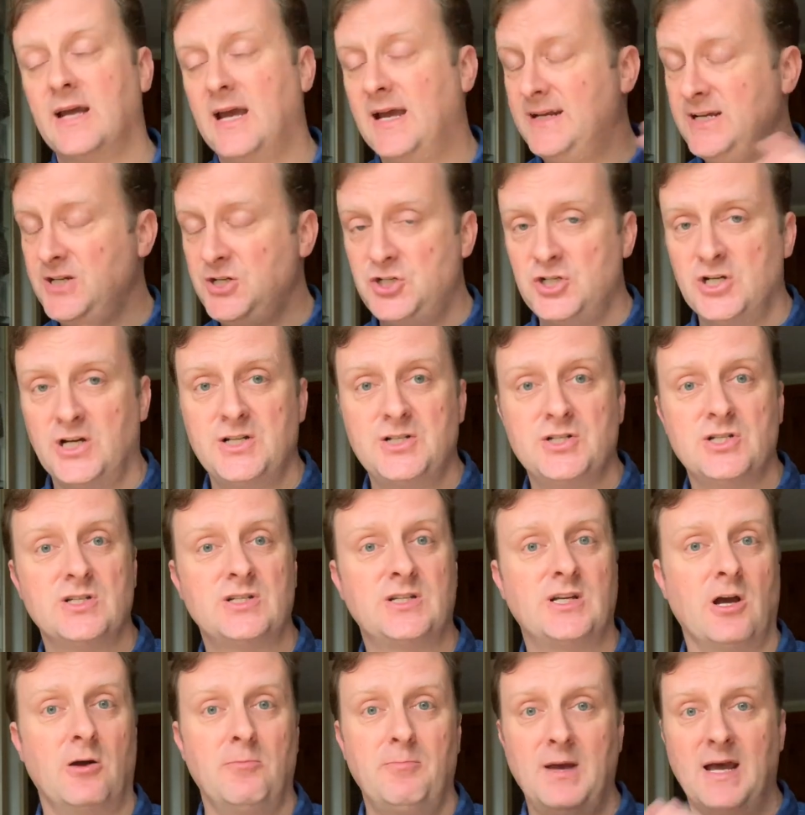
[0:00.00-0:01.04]
Any changes
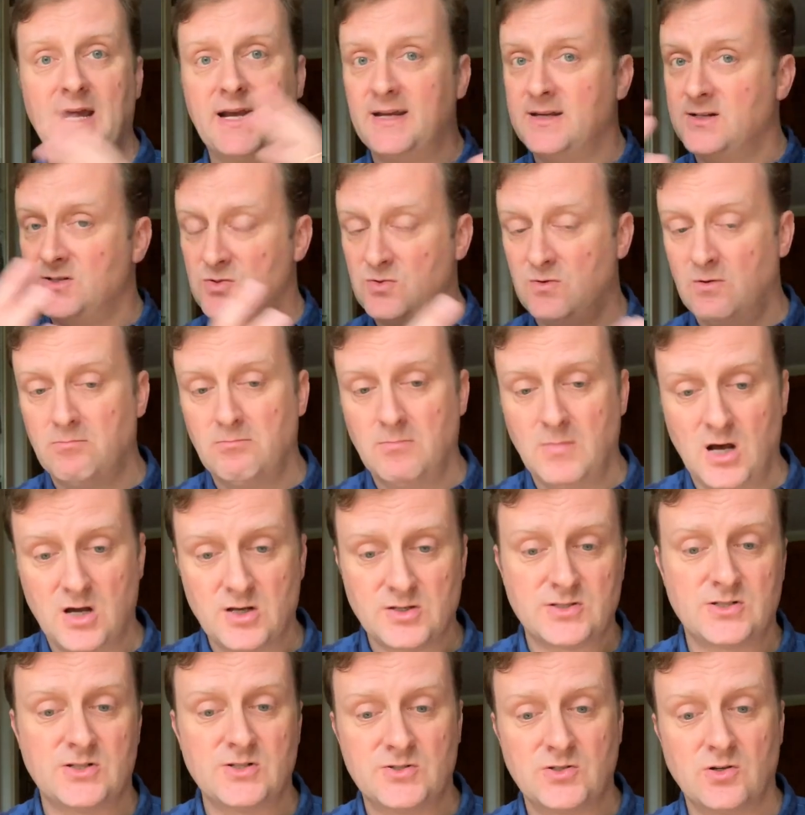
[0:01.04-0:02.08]
go back into a
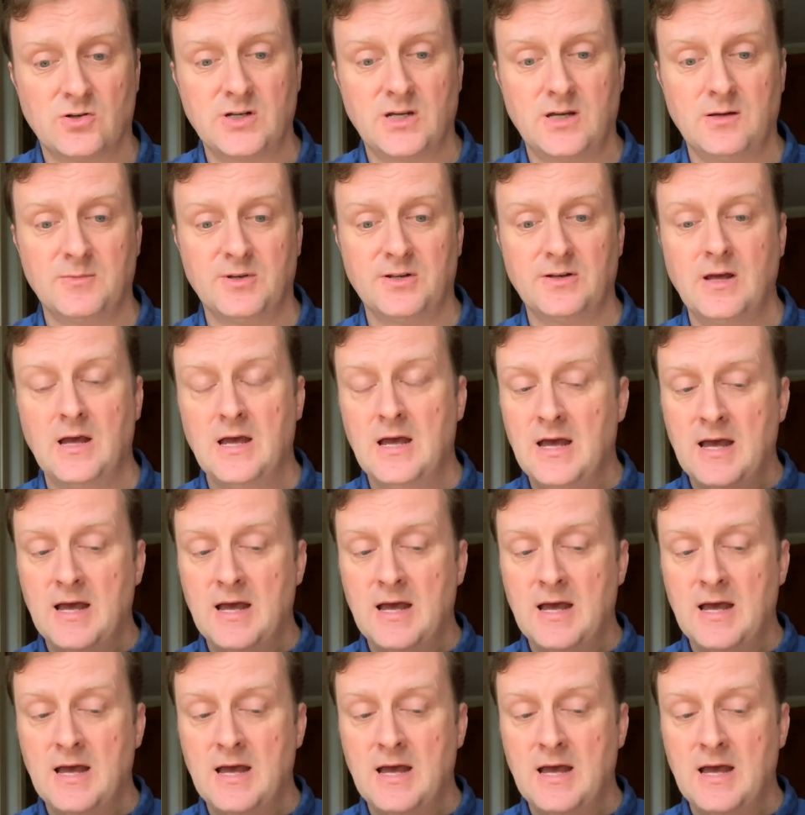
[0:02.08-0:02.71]
master document